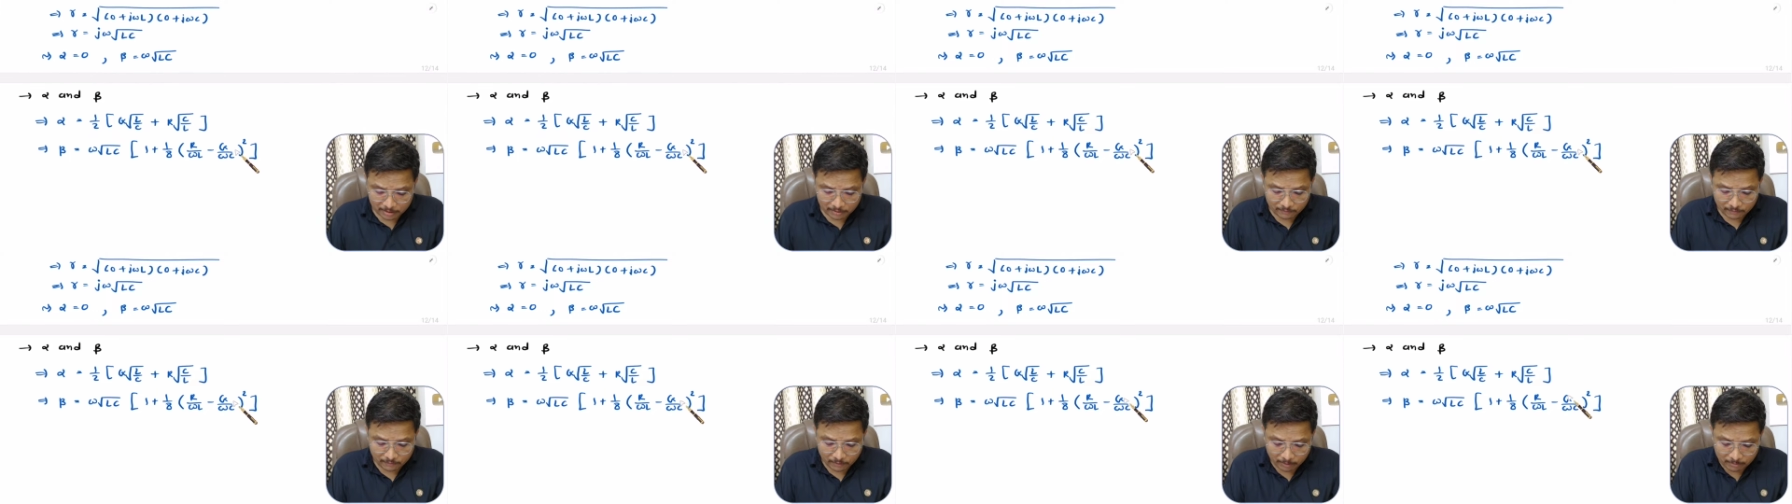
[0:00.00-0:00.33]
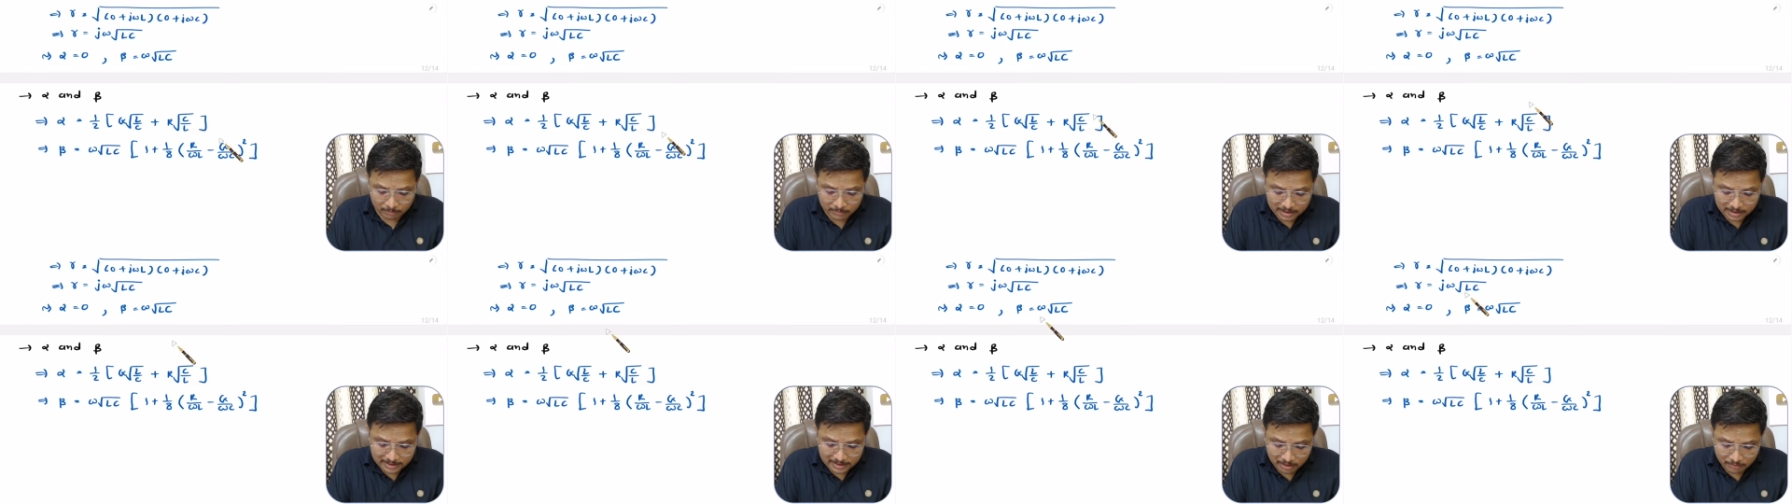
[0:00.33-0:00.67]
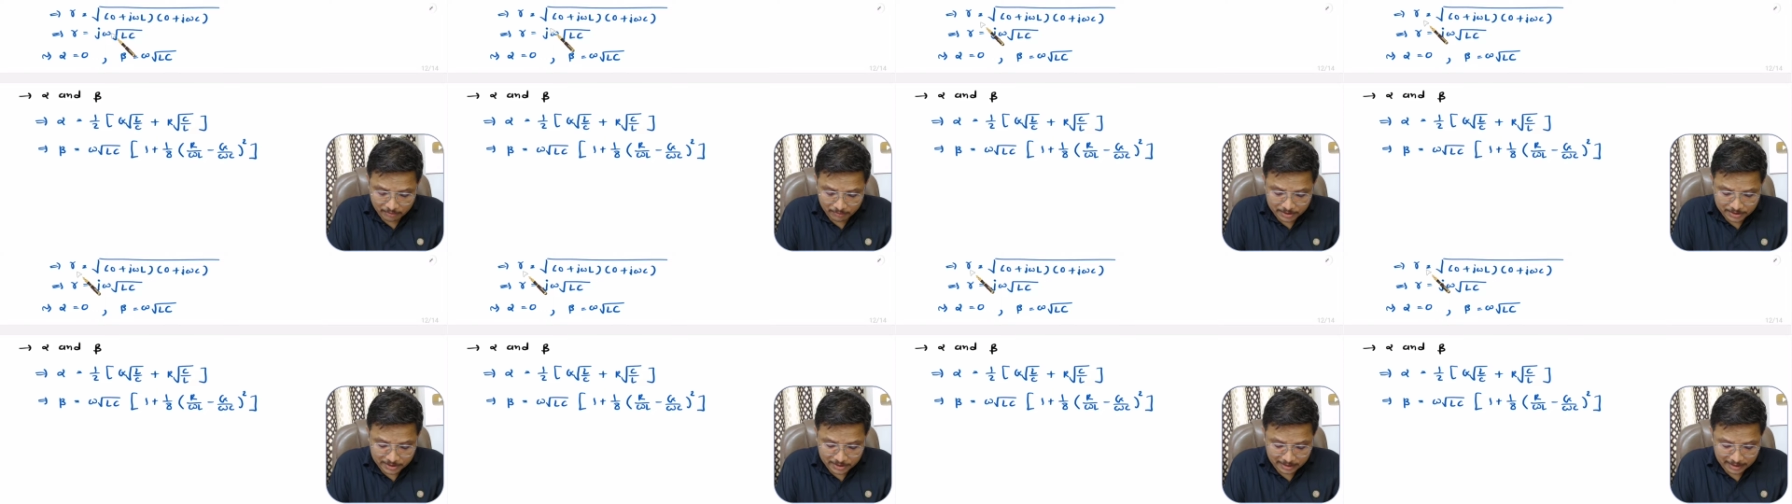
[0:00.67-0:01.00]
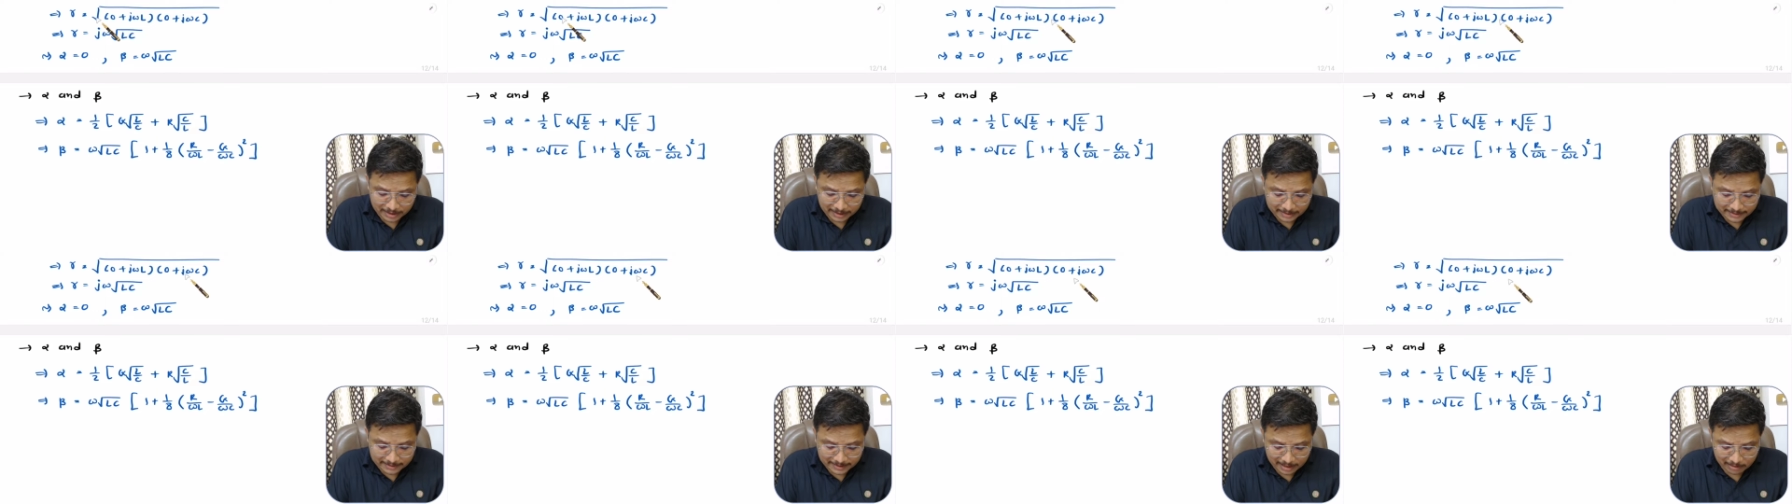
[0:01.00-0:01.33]
from this equation
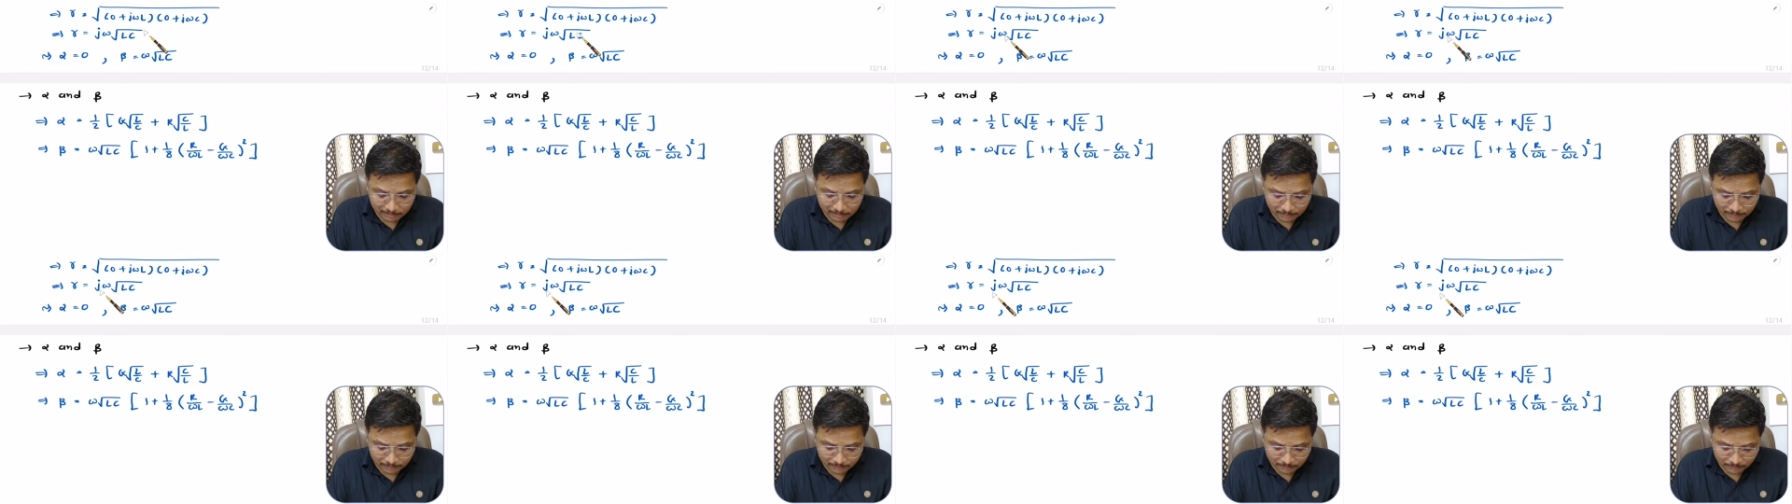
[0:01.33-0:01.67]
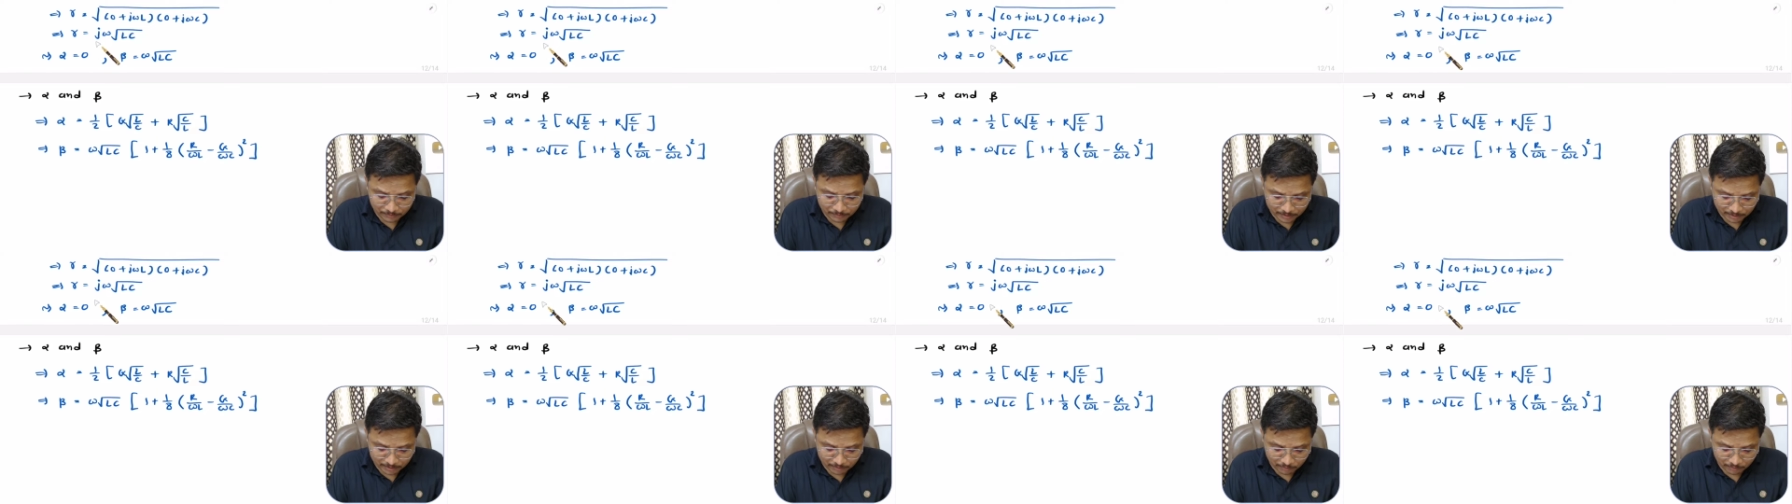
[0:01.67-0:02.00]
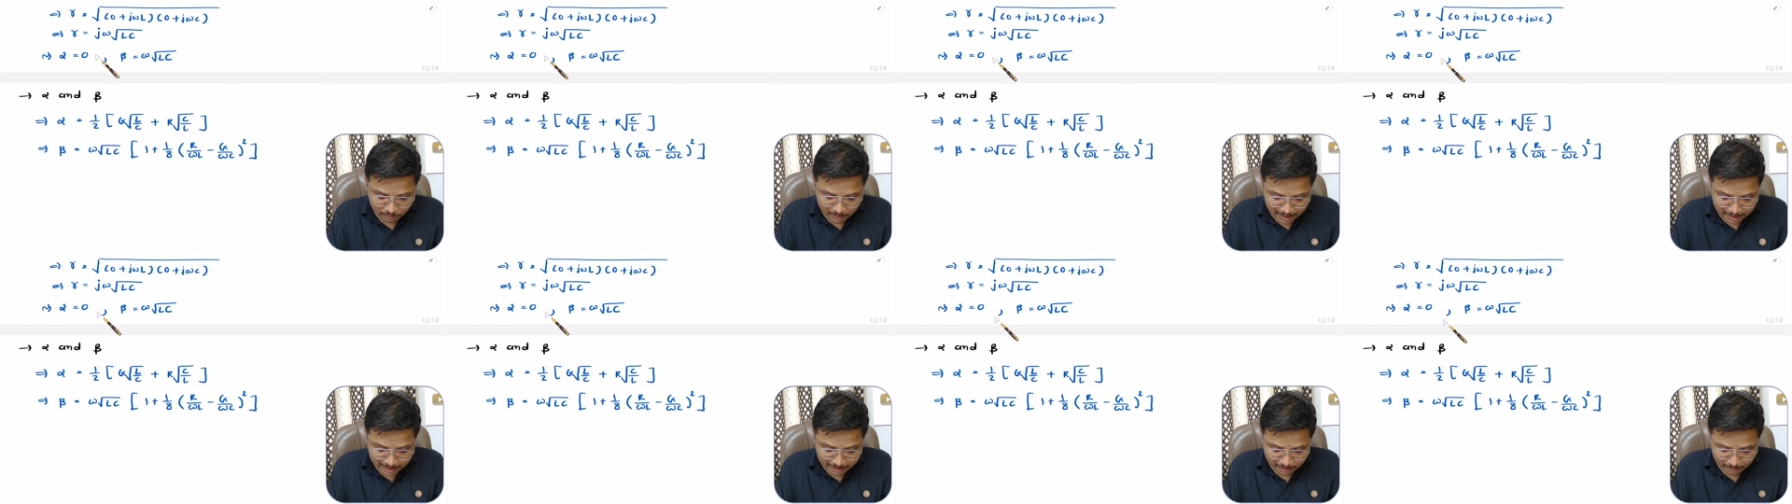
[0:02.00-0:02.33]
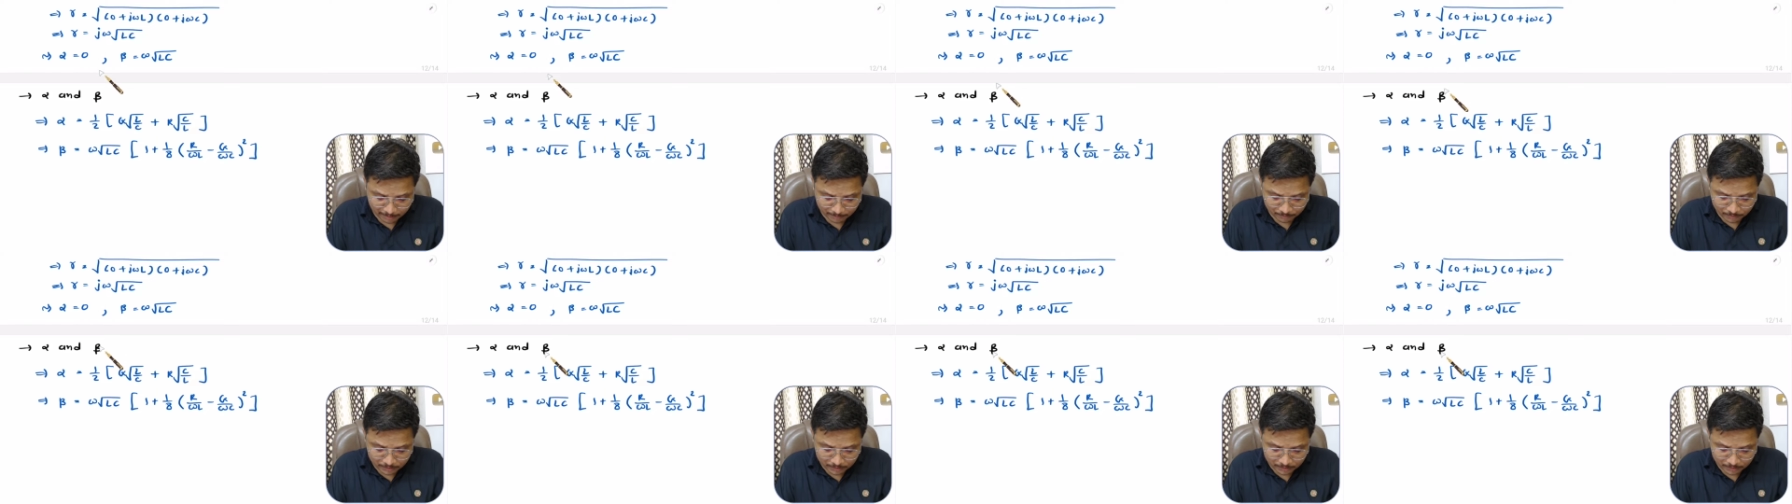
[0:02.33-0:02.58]
itself, where